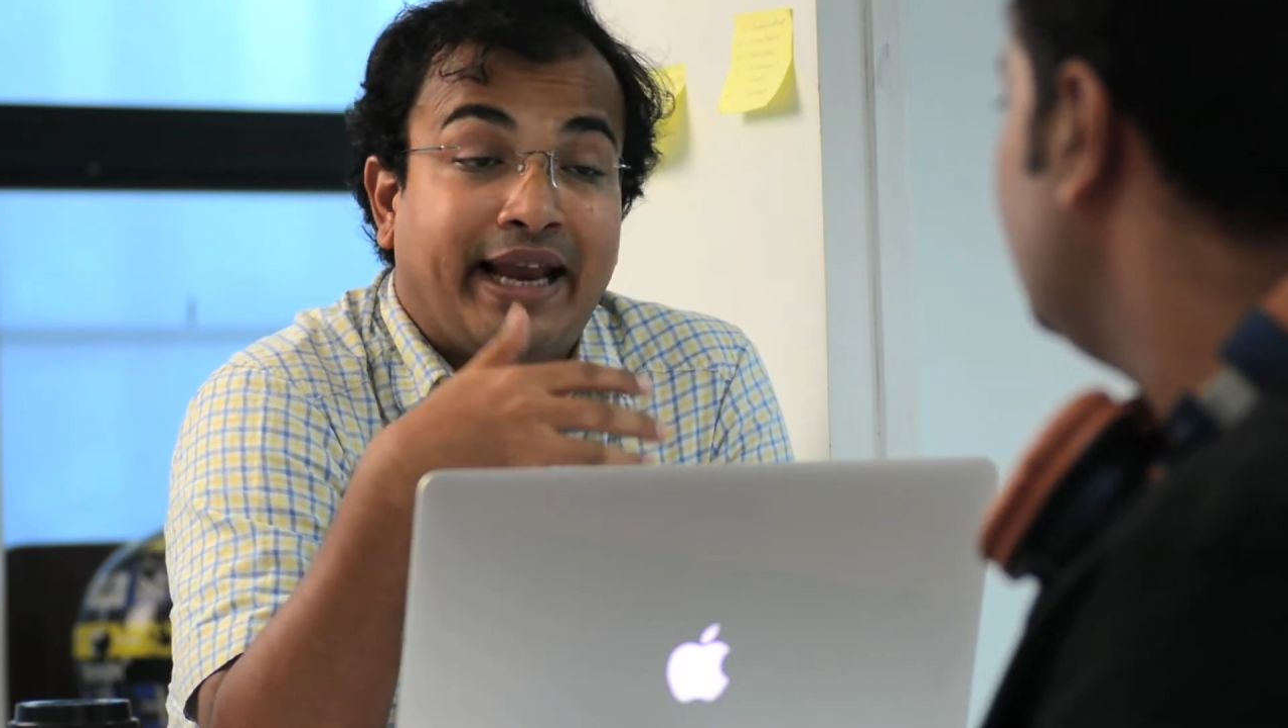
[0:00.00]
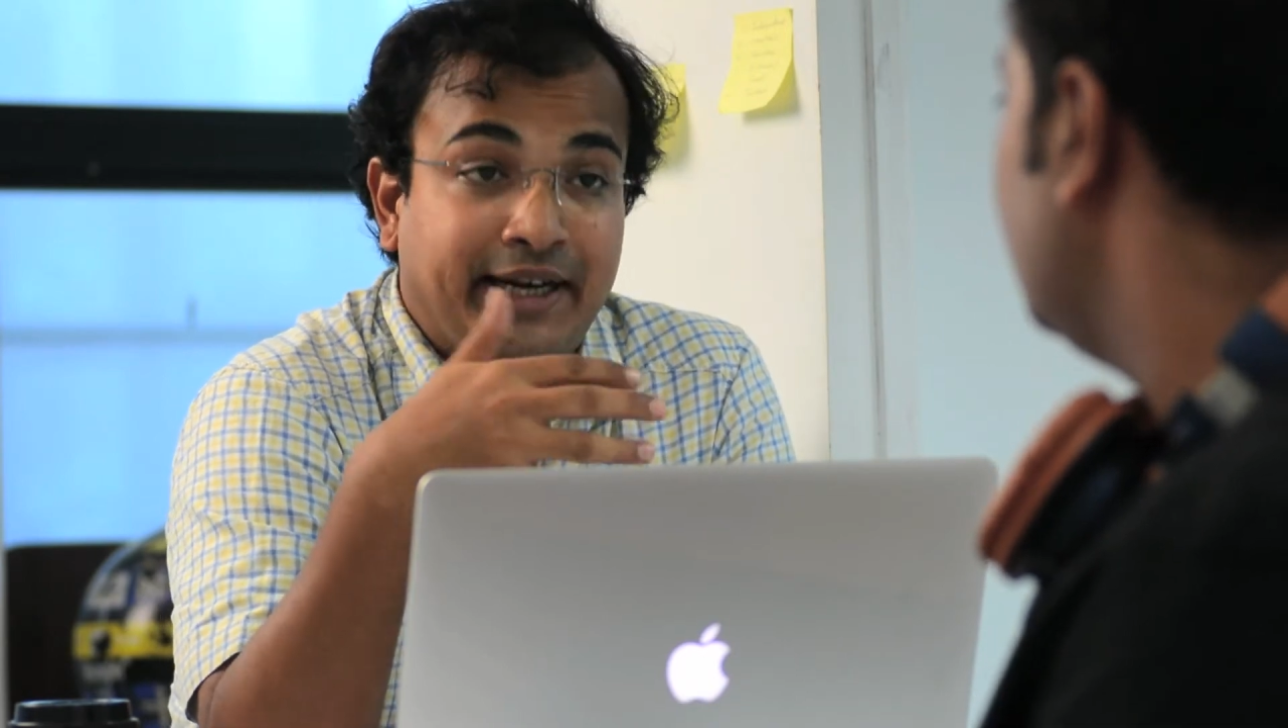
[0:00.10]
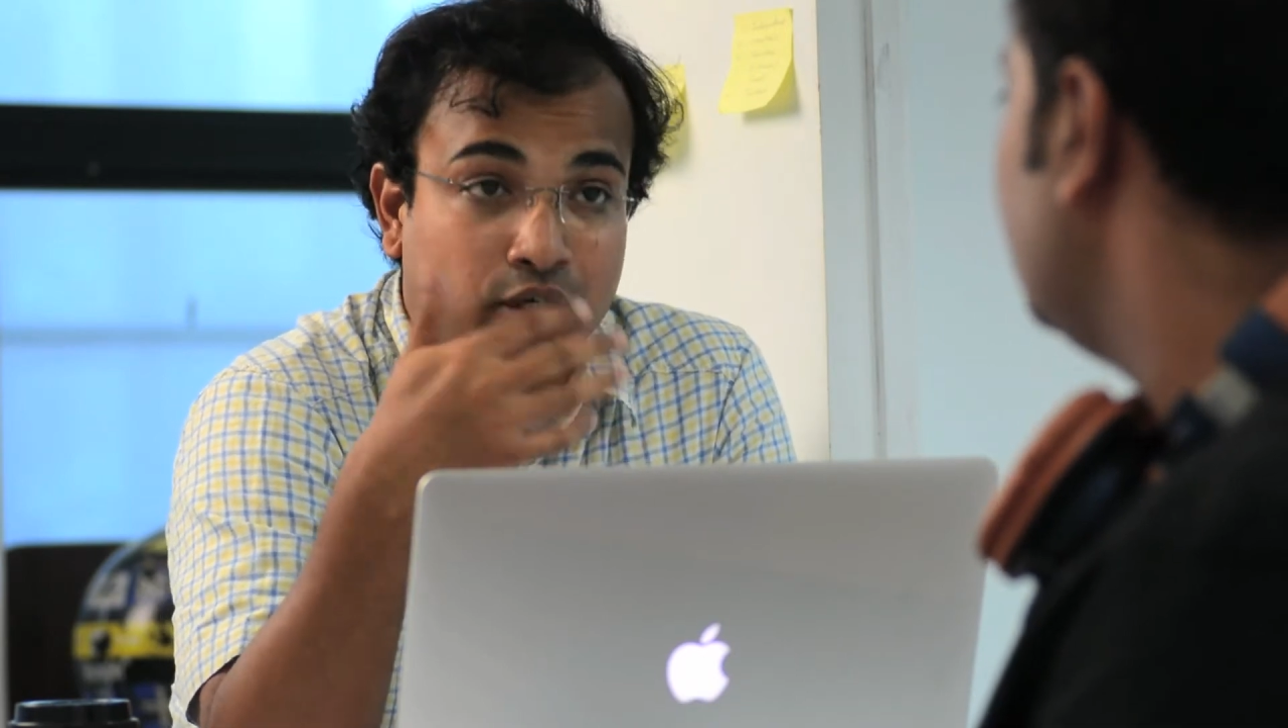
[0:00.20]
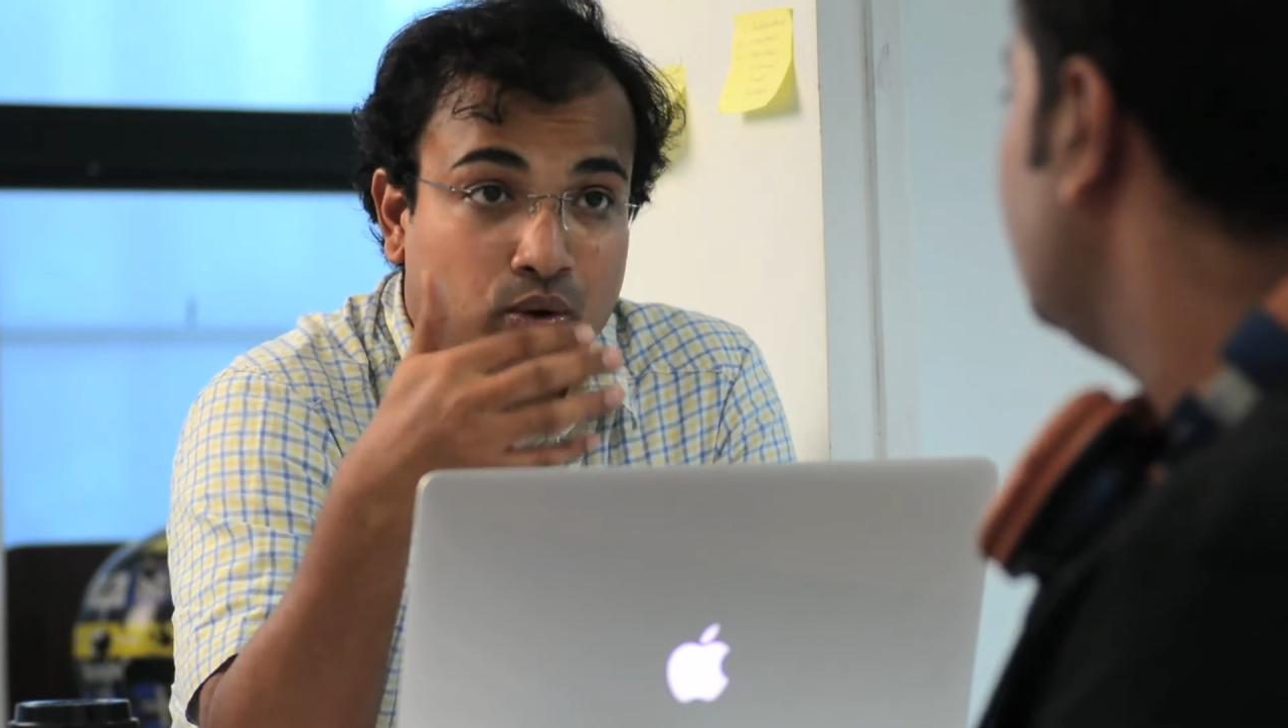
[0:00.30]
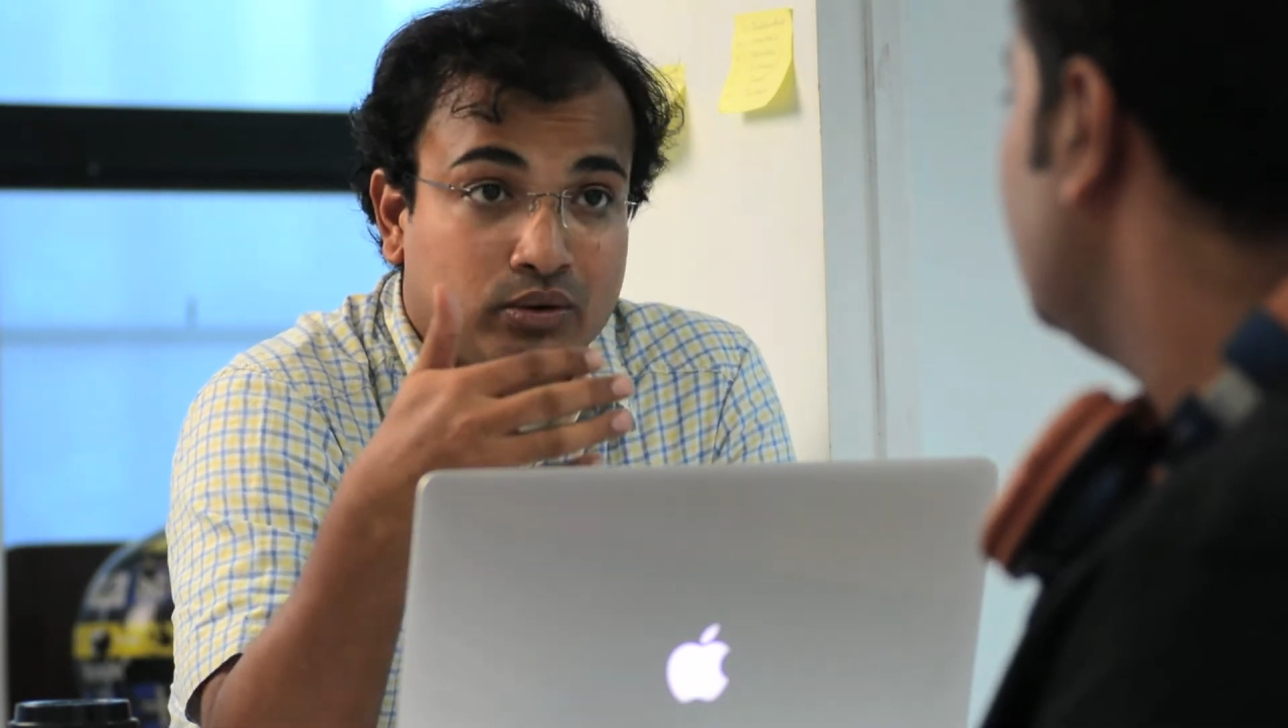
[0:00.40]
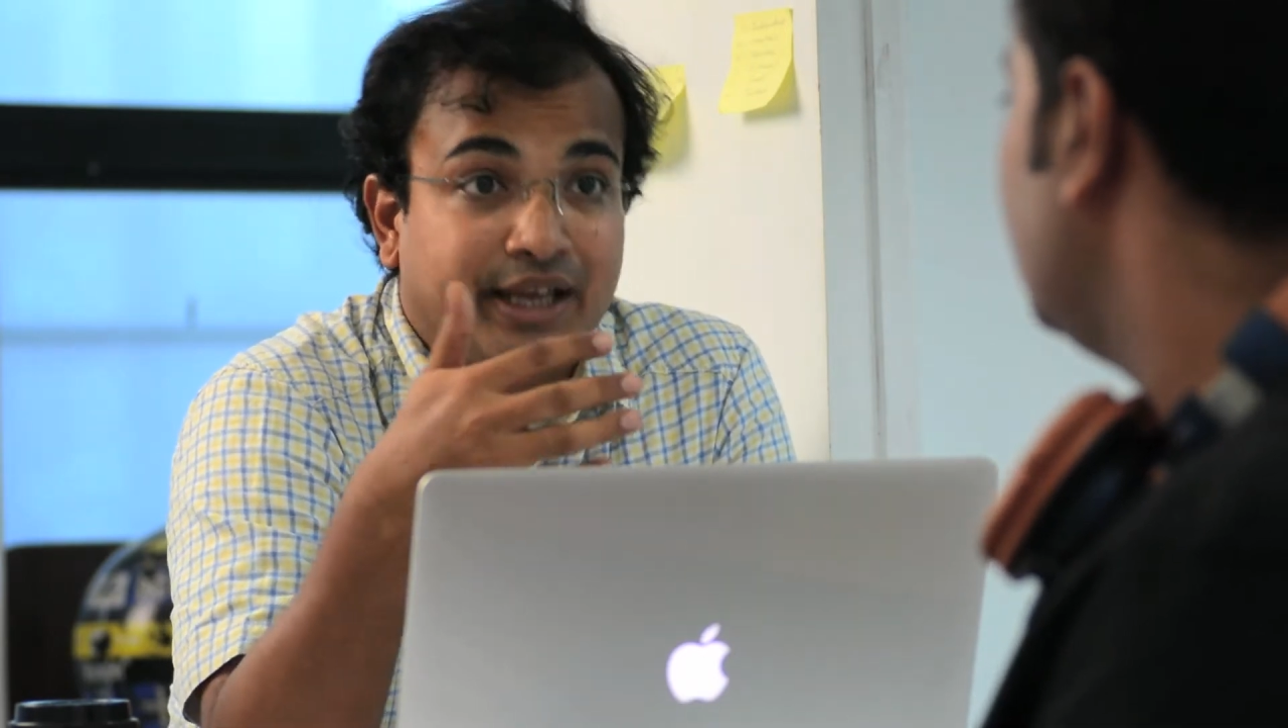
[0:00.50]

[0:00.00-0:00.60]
get to do